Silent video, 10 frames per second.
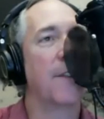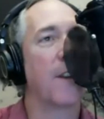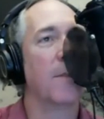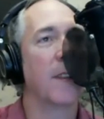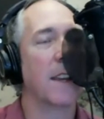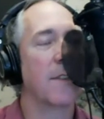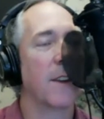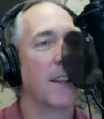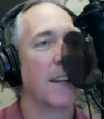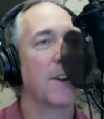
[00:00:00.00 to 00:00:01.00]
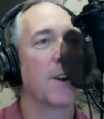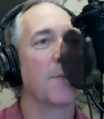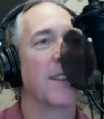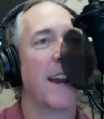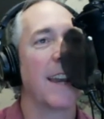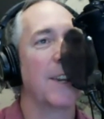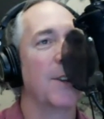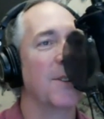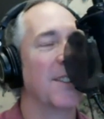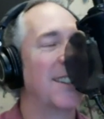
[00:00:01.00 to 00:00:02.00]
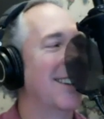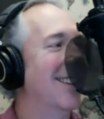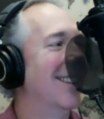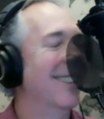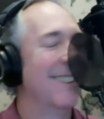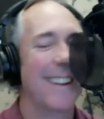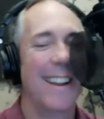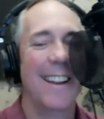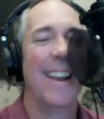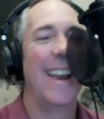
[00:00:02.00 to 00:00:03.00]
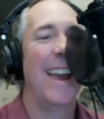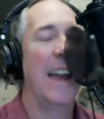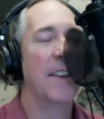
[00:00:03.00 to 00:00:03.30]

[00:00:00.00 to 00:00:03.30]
friendly terms that I used. And